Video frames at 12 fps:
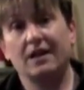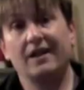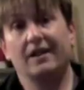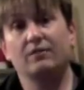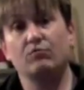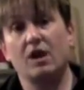
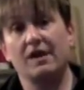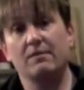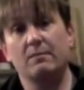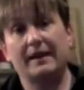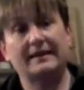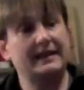I ride the
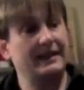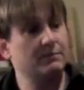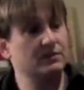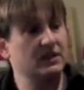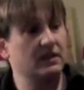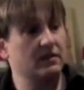bike
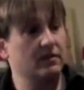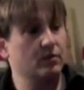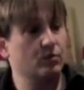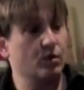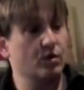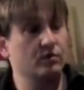90% on
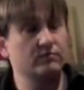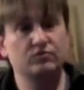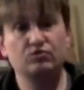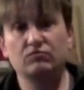the road,